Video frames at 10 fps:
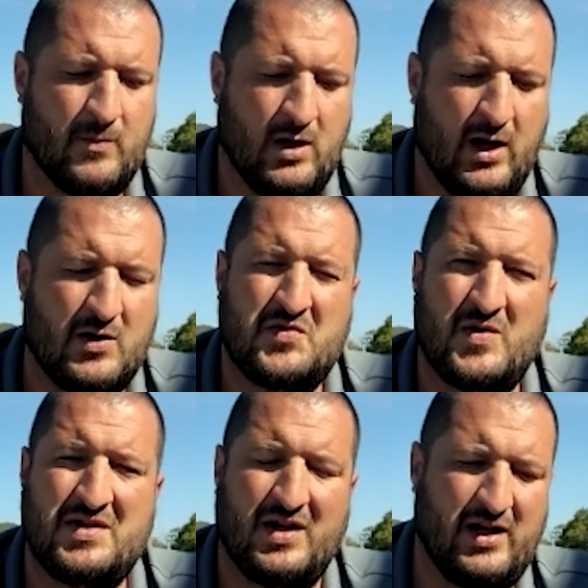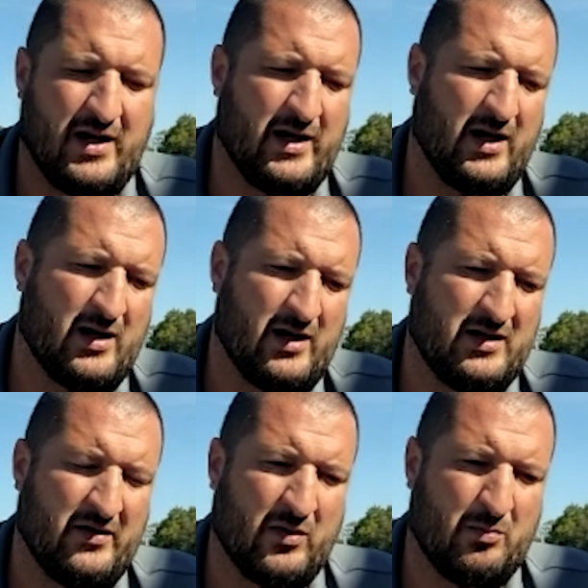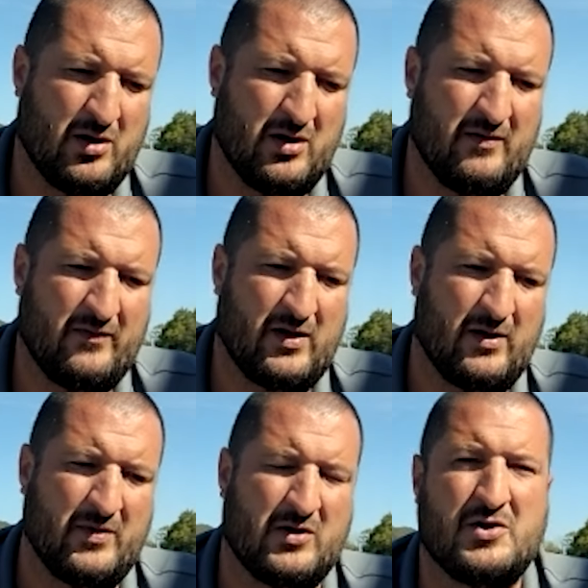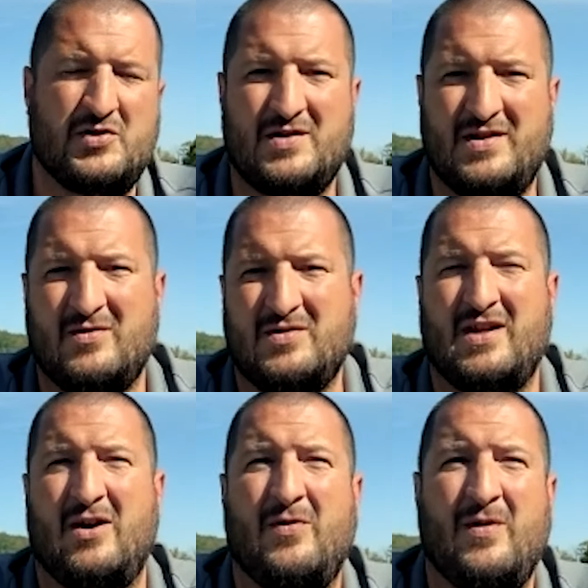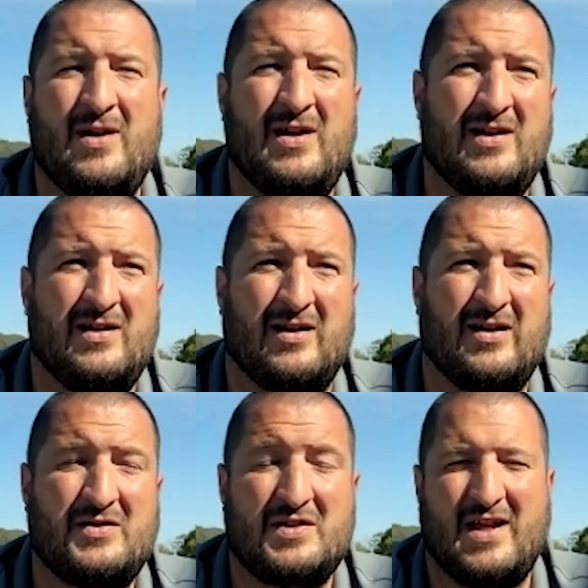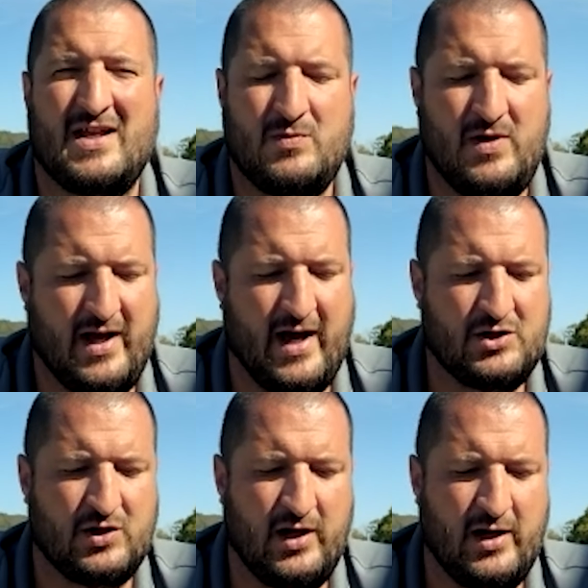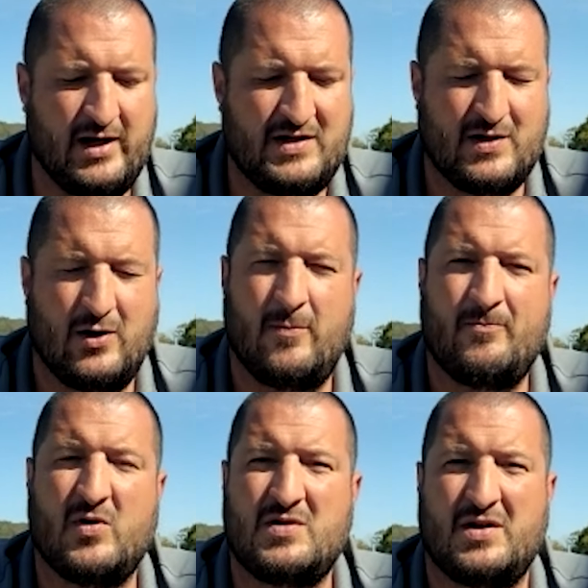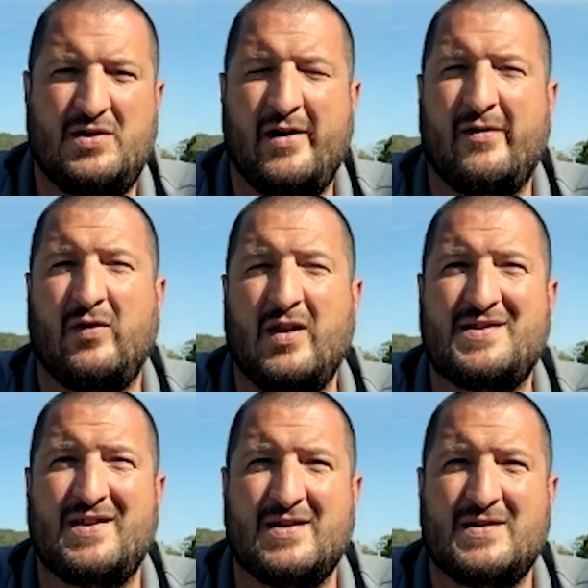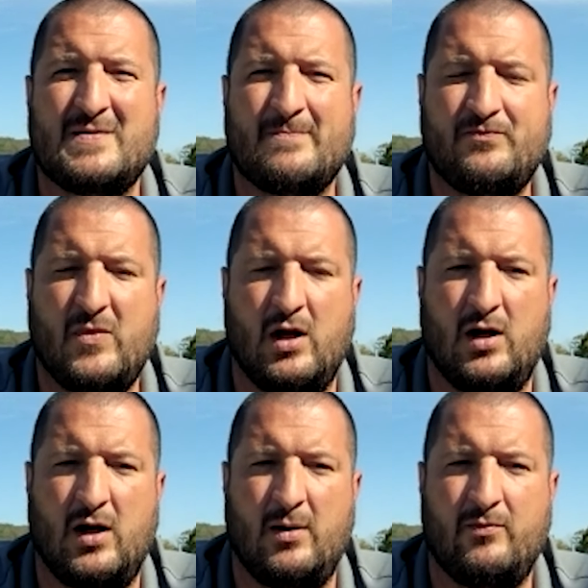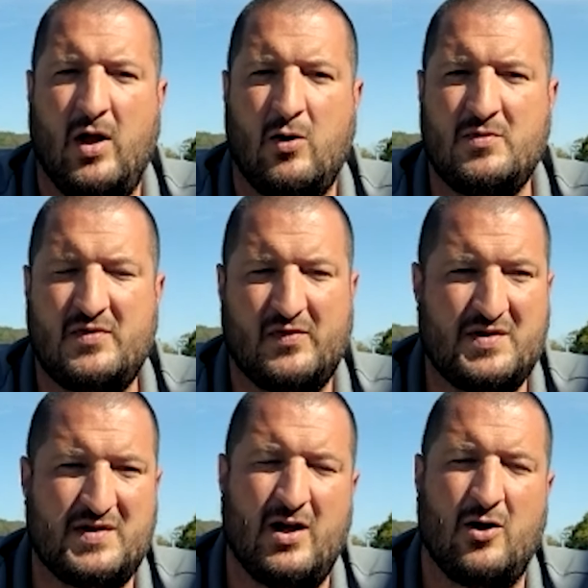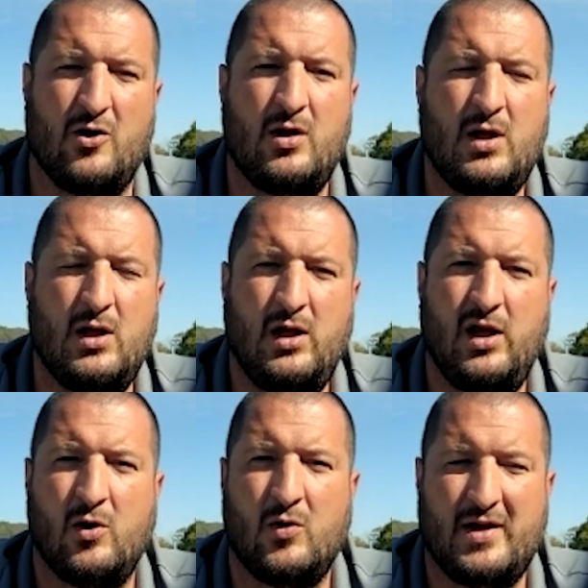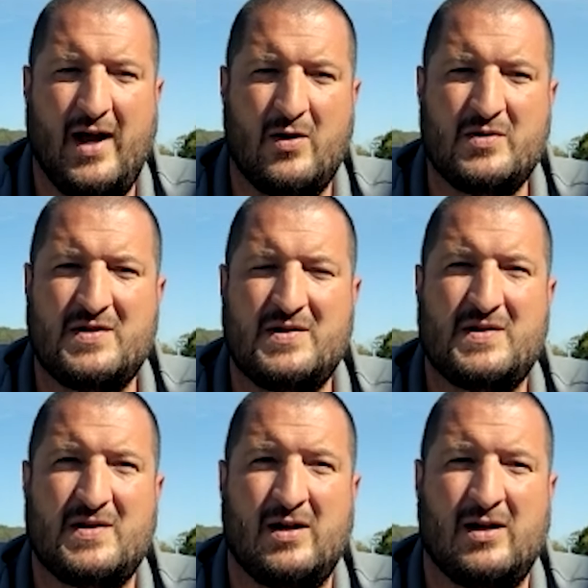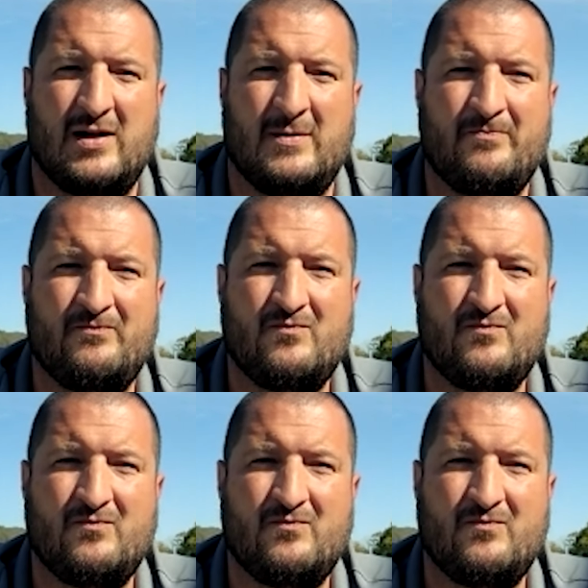I was recently in a different part of the country. I was down south just last week, actually, and I saw there was a ton of listings, homes for sale, at the houses, in